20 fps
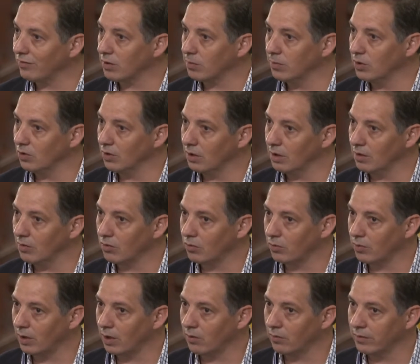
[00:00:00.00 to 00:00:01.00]
communities
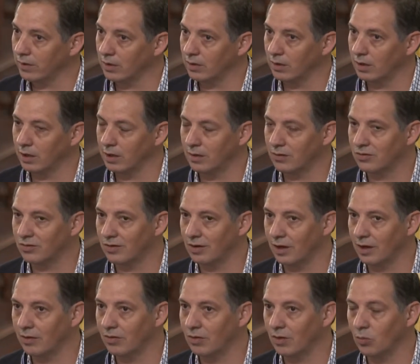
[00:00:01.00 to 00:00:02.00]
around the United
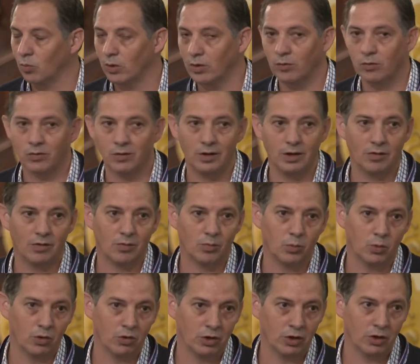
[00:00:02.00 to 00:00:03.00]
States, and we're seeing
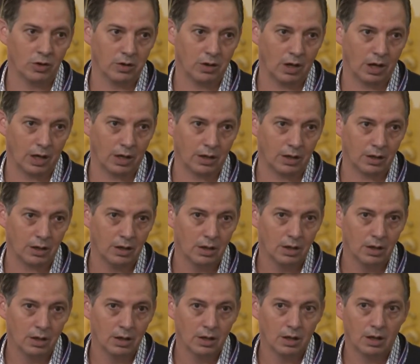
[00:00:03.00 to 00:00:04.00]
some really good luck.
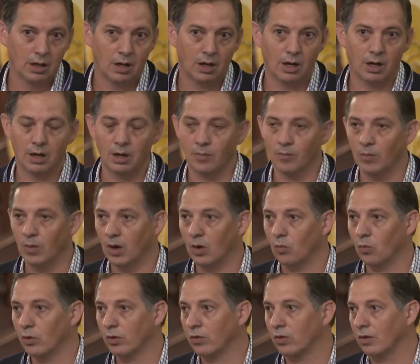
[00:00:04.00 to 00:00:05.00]

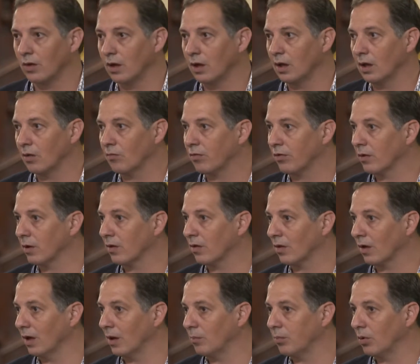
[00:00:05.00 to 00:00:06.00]
We're seeing, for
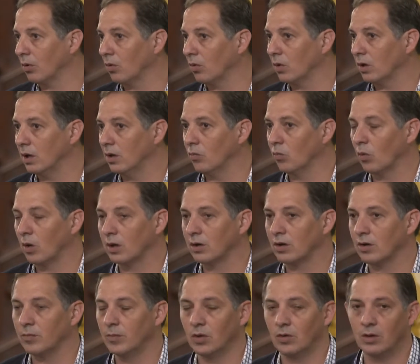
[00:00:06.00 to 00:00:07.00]
example, in one
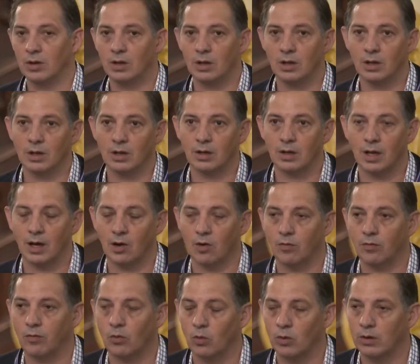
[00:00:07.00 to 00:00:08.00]
community in
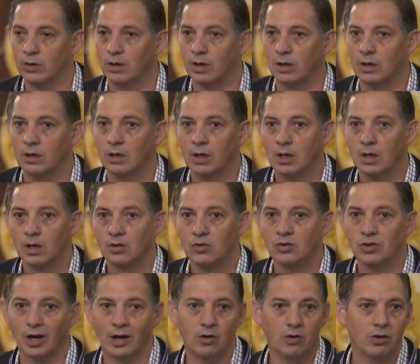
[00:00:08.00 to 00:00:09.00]
California,
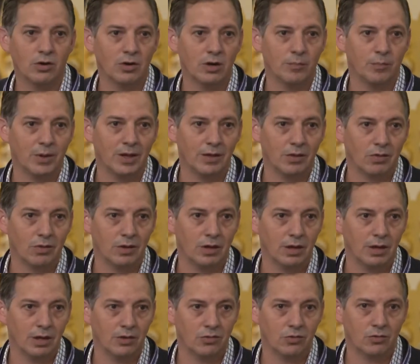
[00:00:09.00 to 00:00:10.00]
childhood
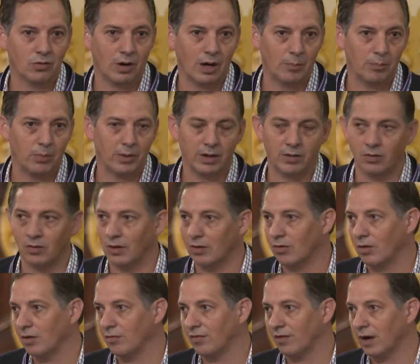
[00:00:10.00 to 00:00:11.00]
obesity has dropped by
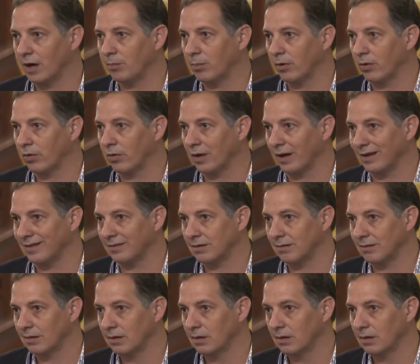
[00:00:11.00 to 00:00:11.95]
65%